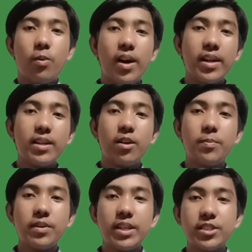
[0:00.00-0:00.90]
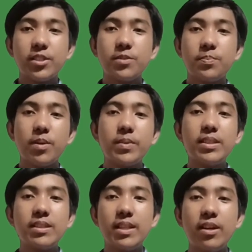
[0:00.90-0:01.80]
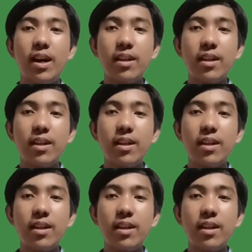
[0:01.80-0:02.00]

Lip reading: Quarrying operations permanently